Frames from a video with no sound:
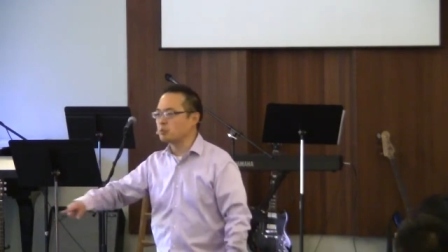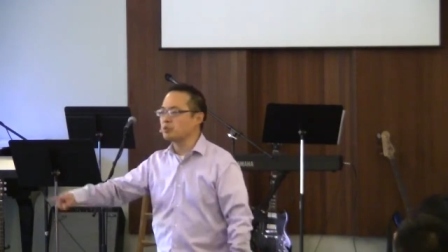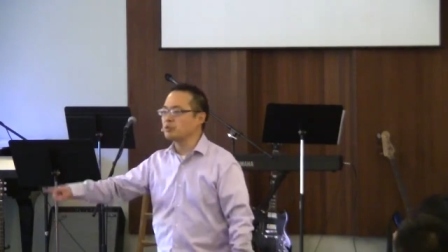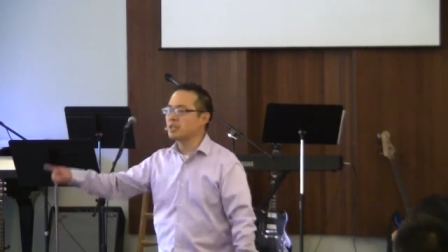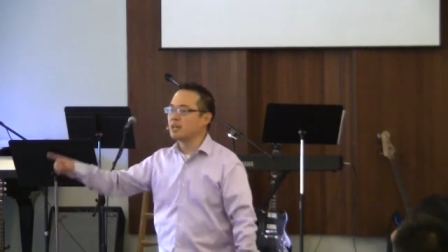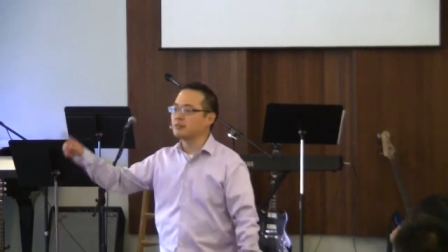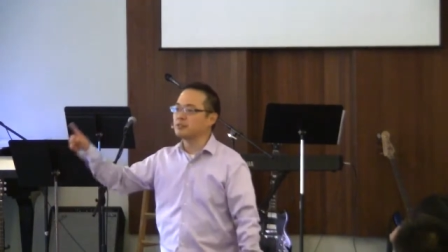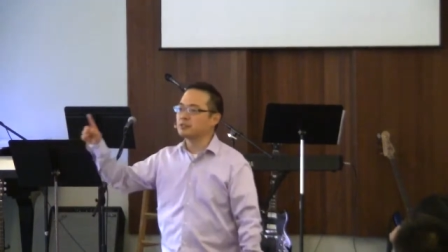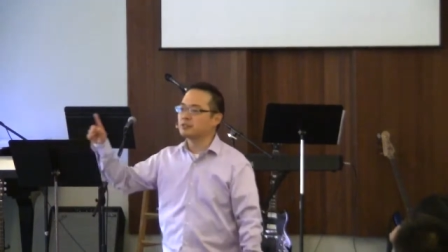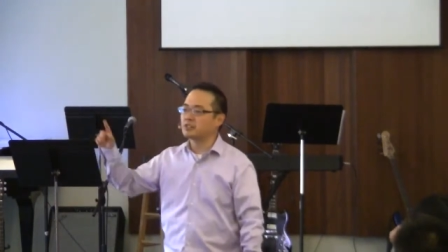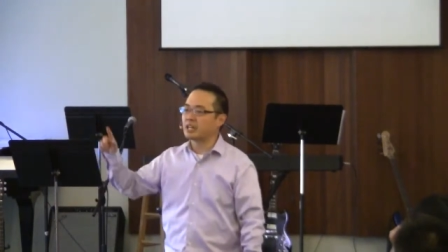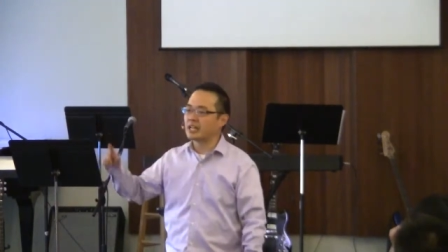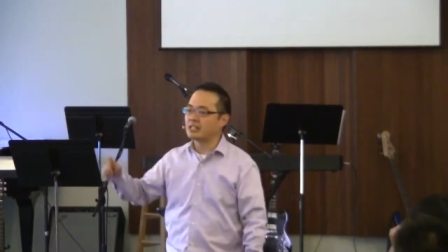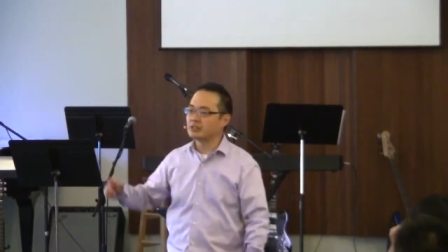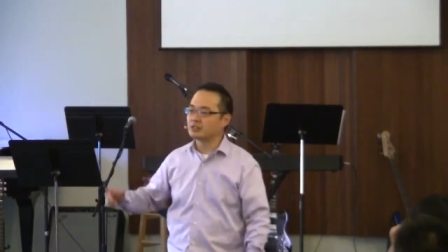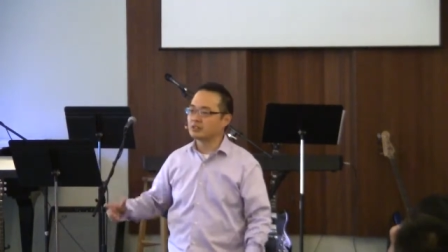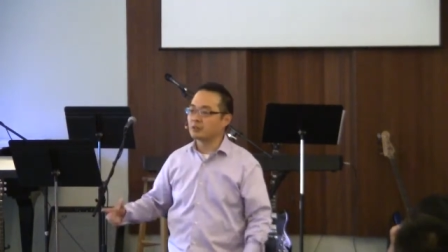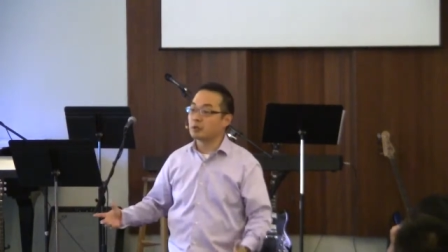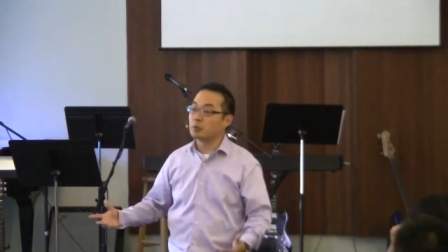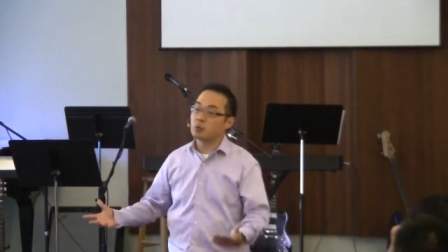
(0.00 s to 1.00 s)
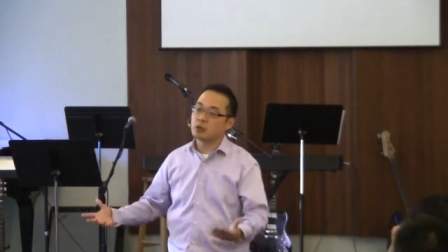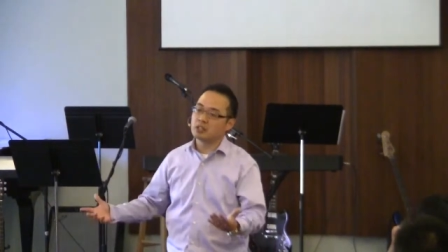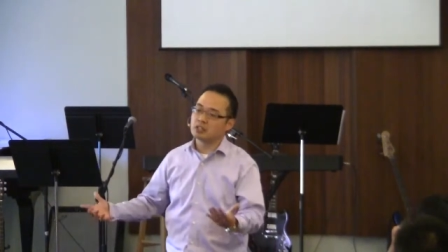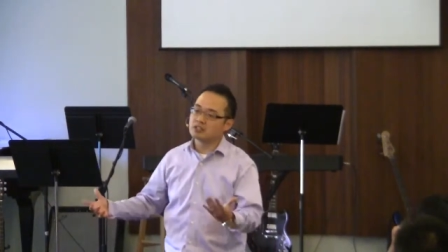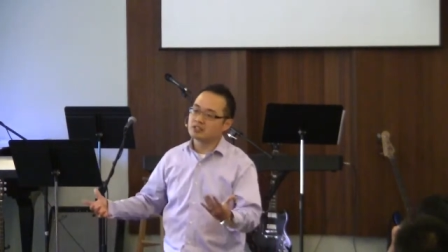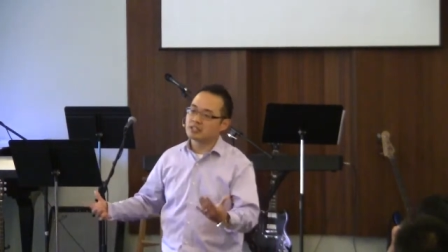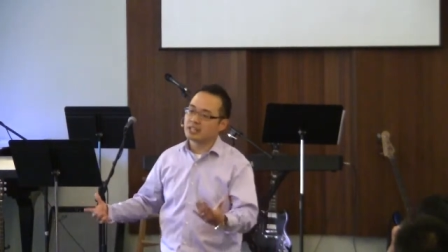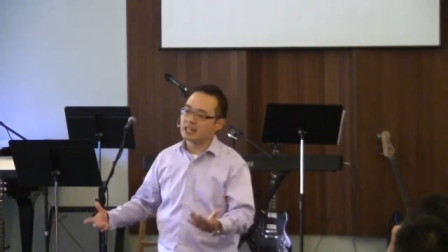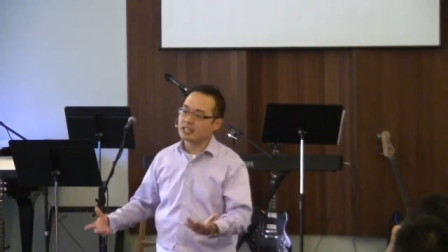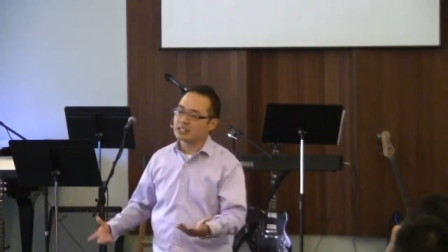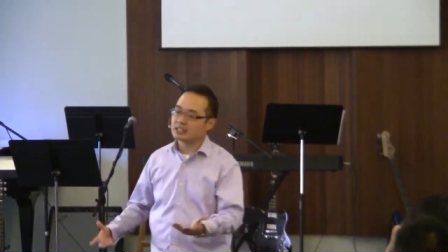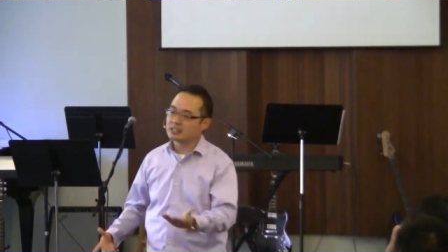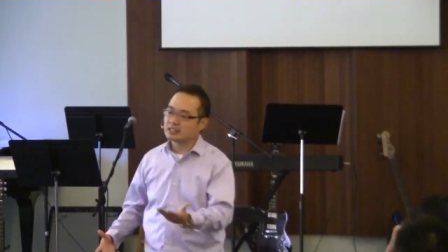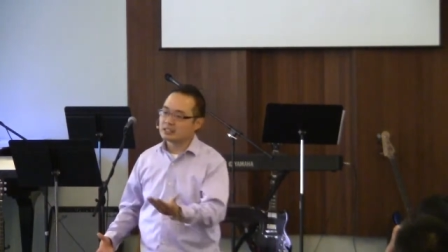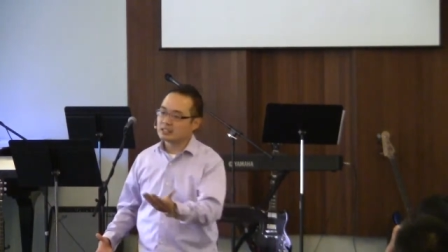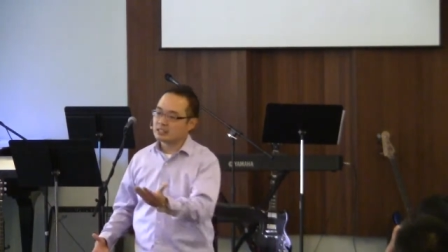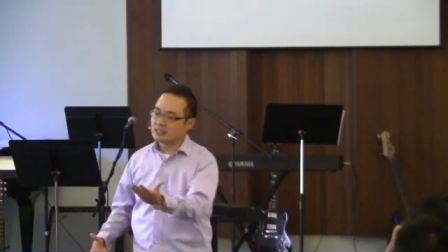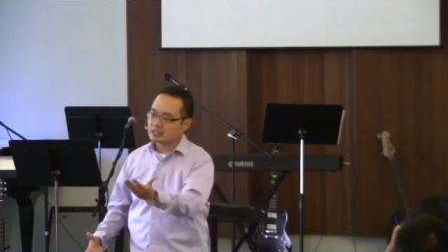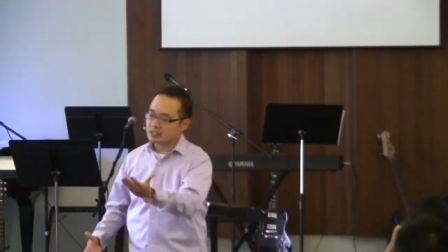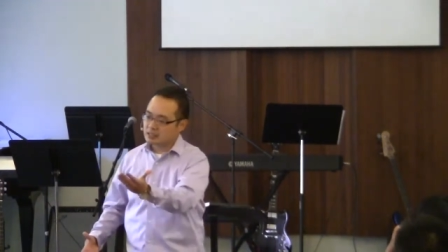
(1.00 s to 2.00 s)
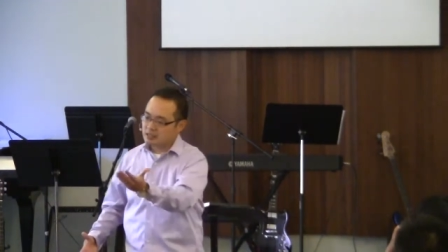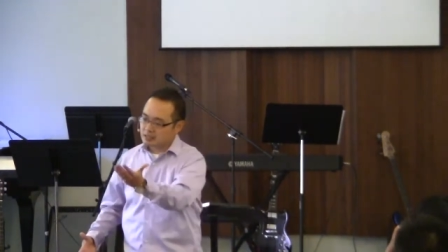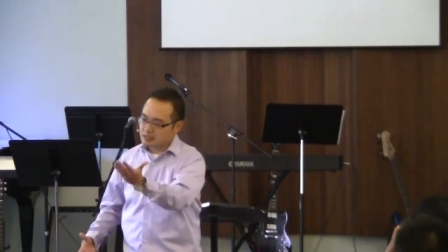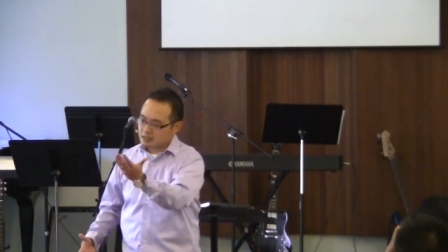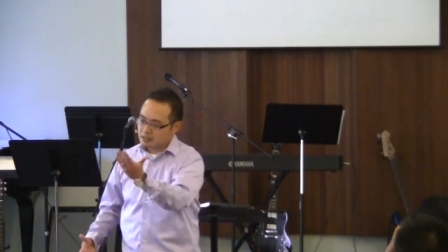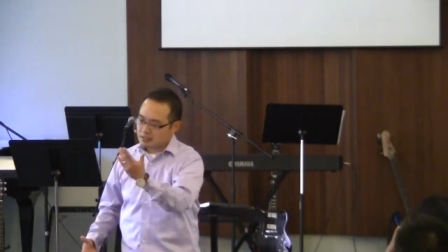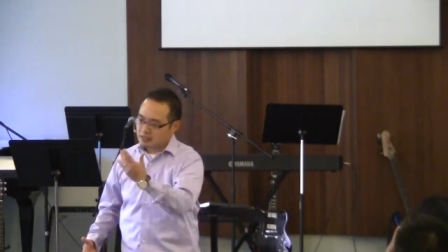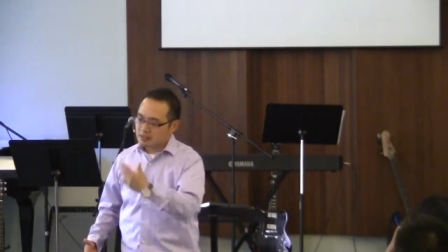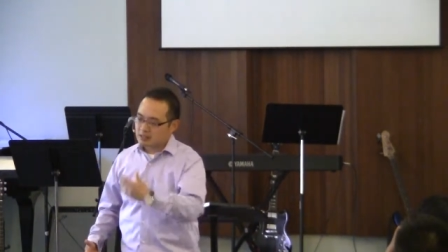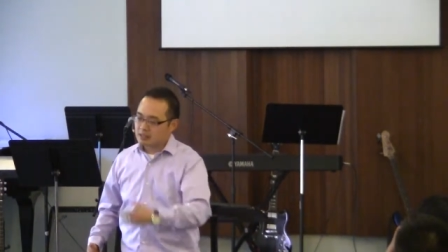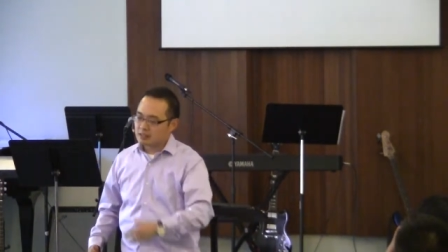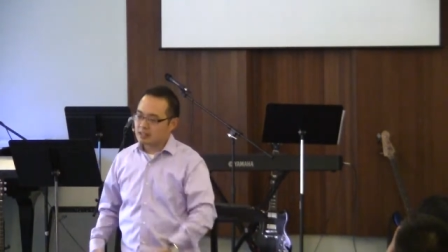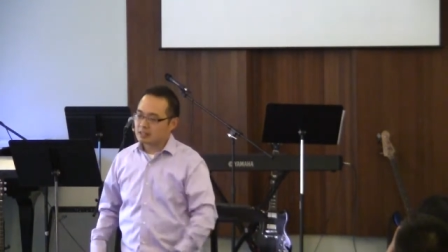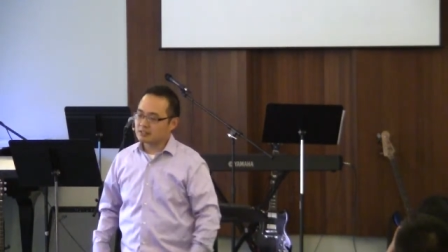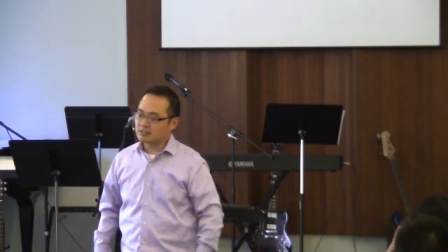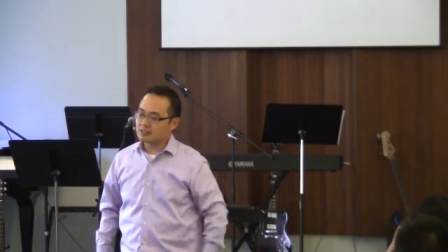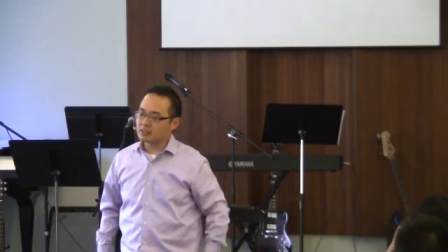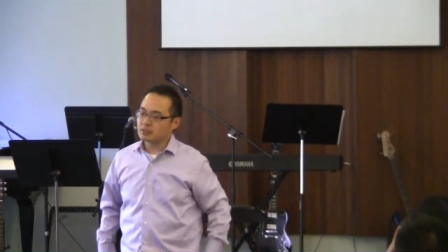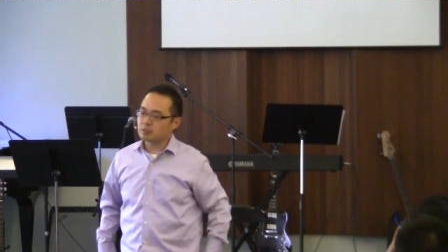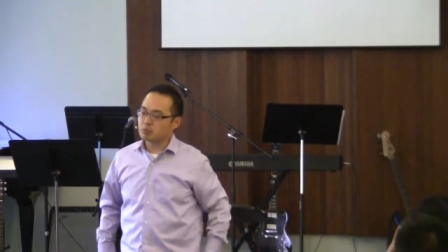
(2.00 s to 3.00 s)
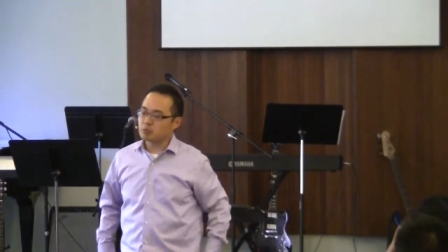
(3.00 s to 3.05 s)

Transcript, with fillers: will never satisfy. What is that? That's the